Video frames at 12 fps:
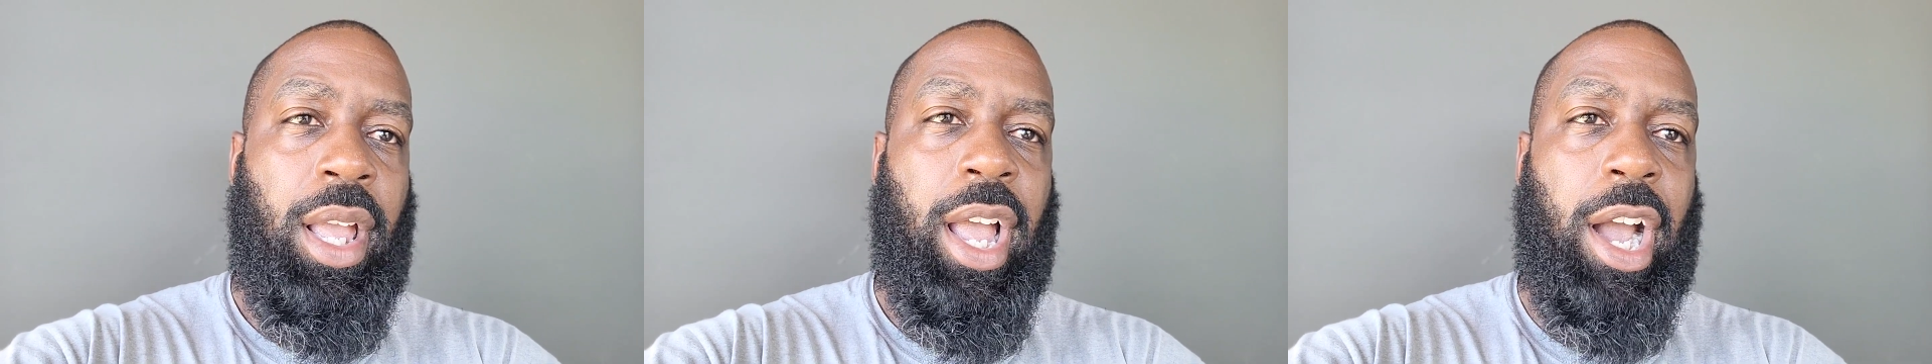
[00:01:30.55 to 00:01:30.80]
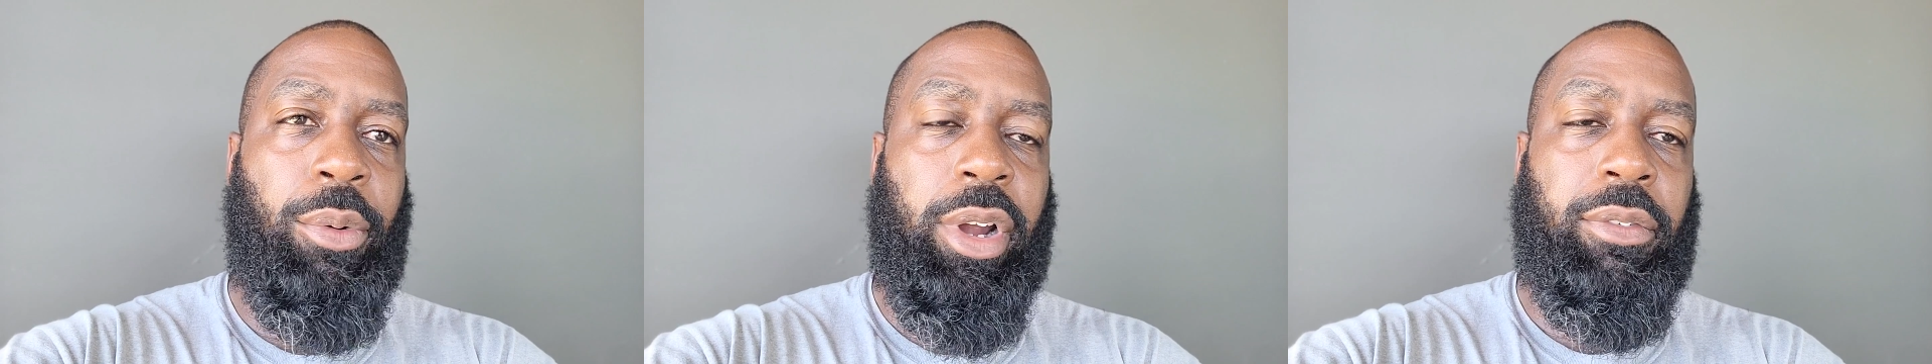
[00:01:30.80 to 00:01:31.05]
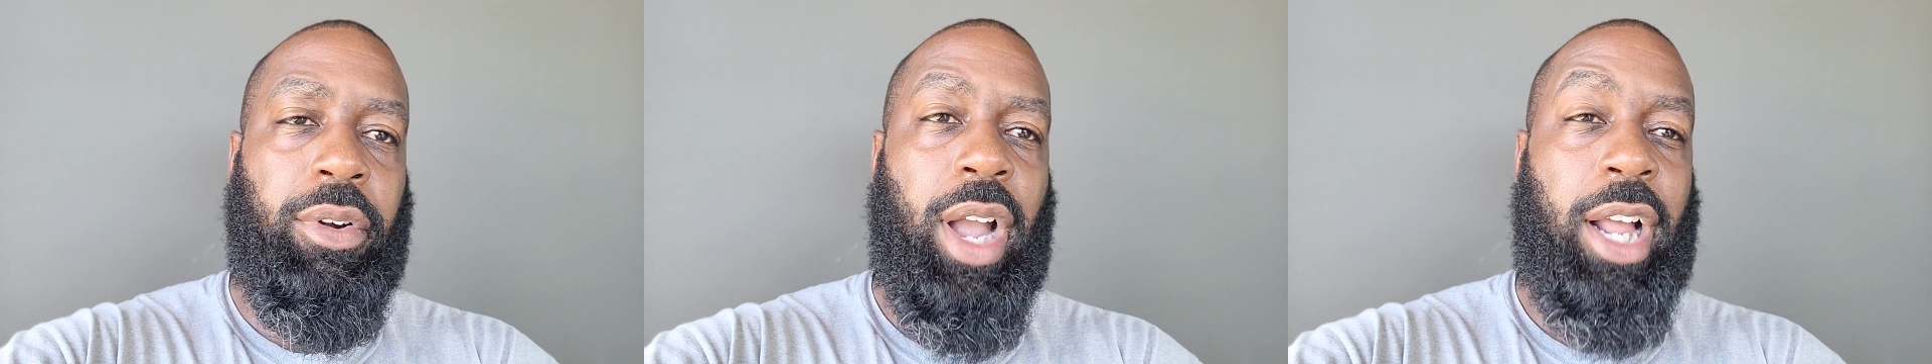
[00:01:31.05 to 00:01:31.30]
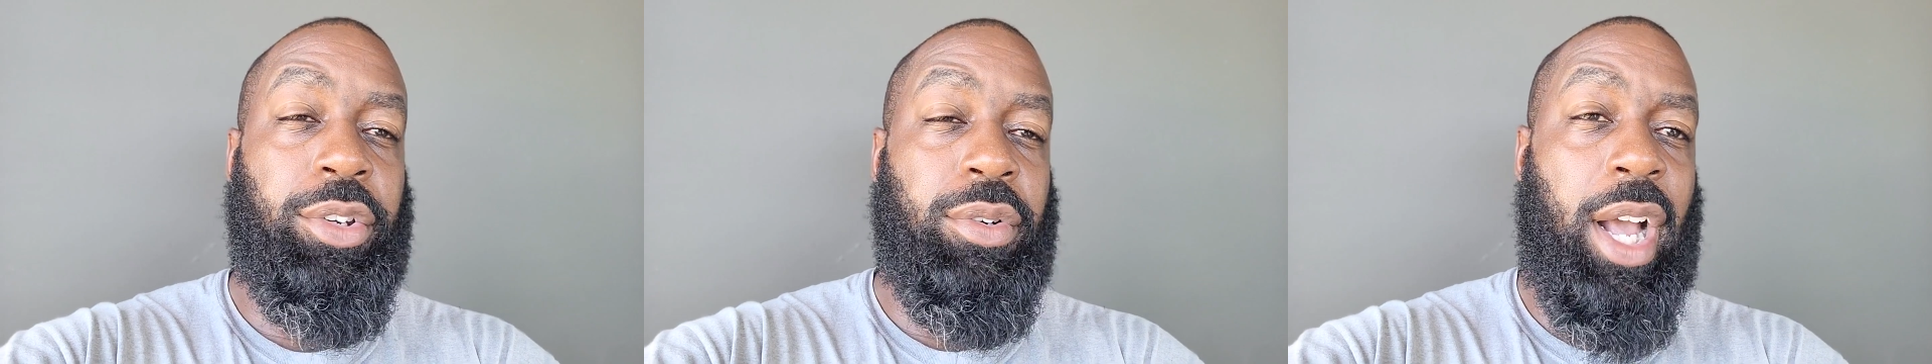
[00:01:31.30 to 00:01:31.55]
However,
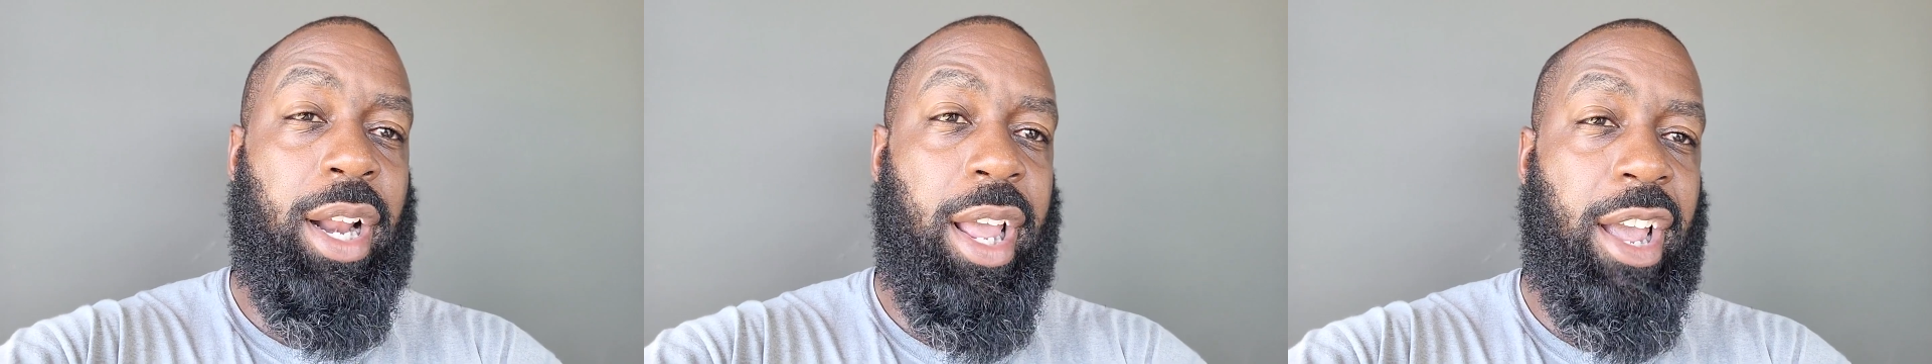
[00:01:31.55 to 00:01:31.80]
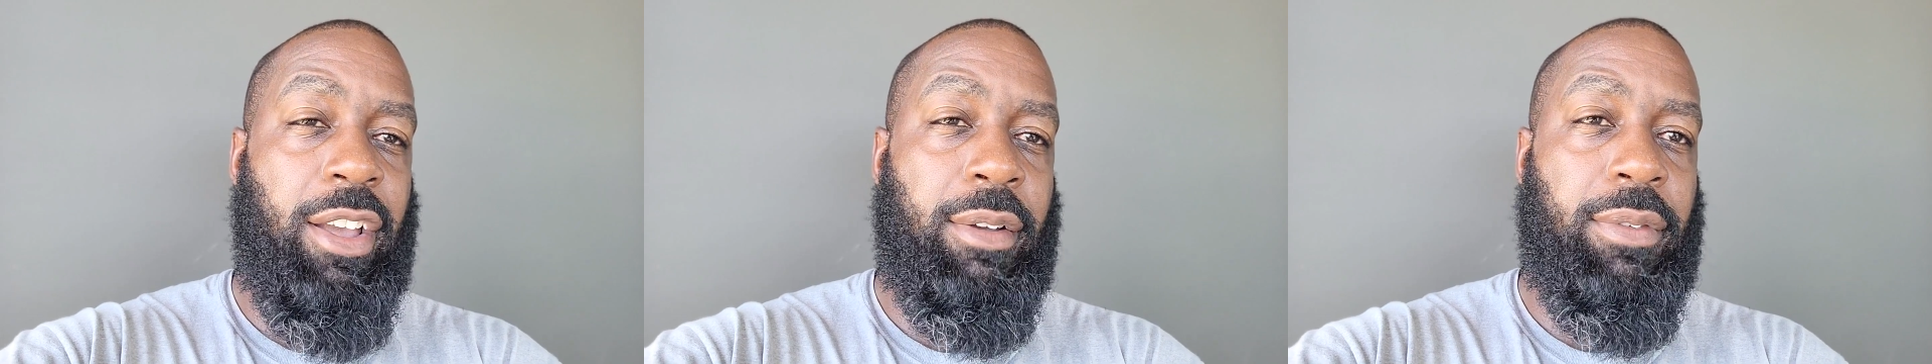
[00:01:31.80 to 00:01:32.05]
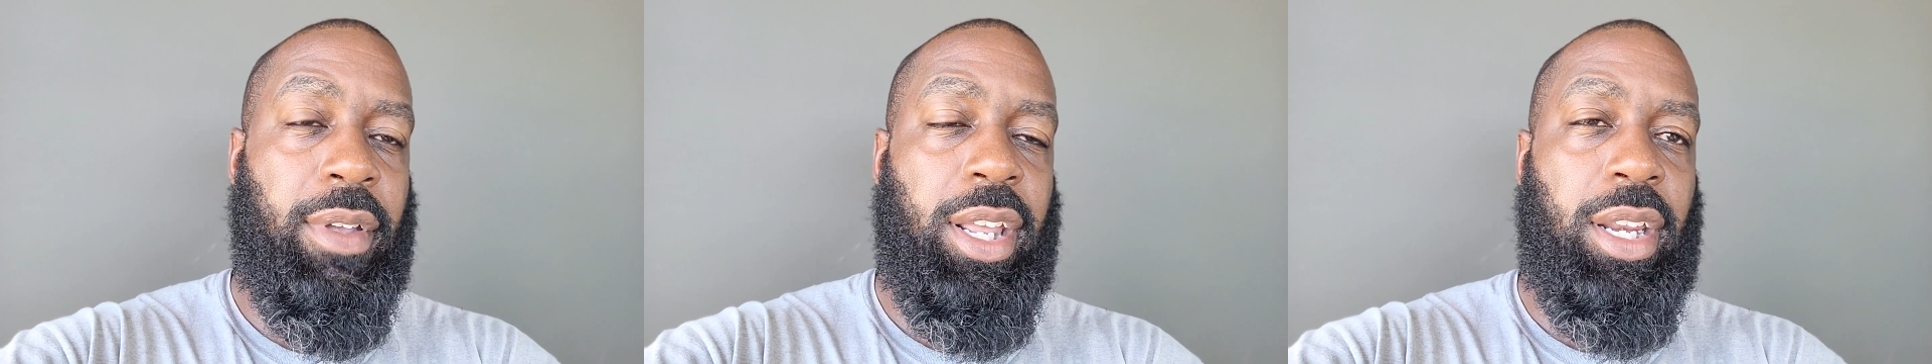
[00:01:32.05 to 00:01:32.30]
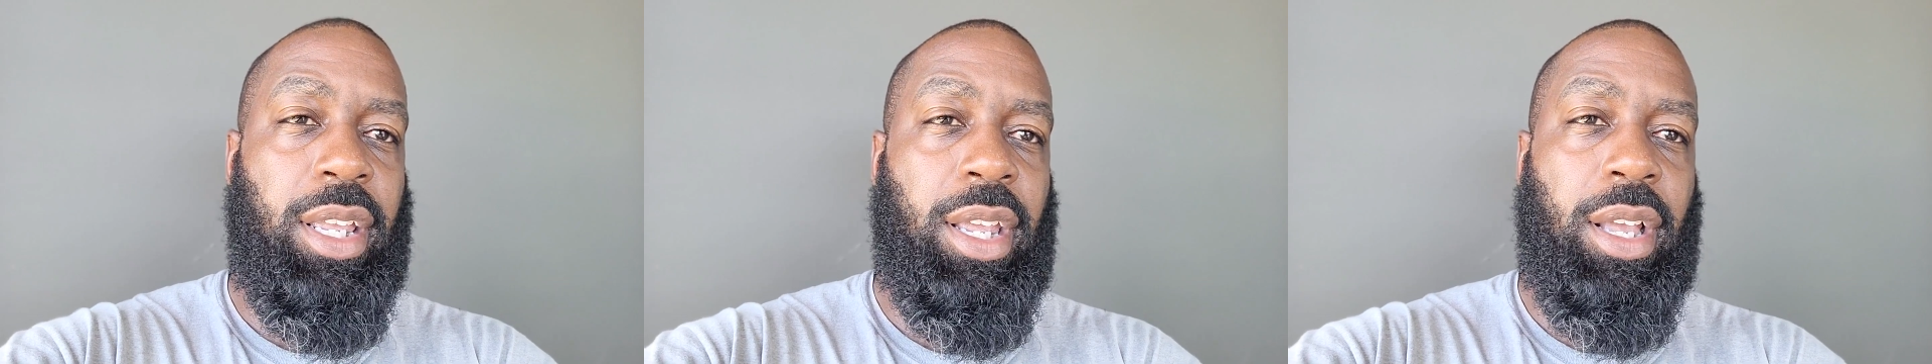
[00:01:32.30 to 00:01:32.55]
I do not have
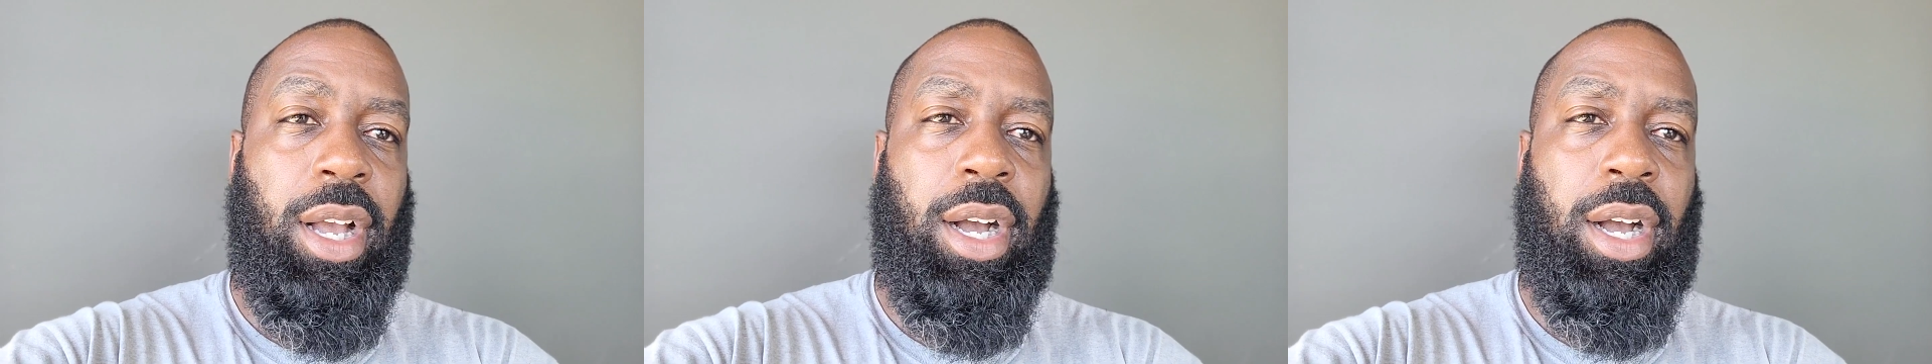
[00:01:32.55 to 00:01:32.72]
any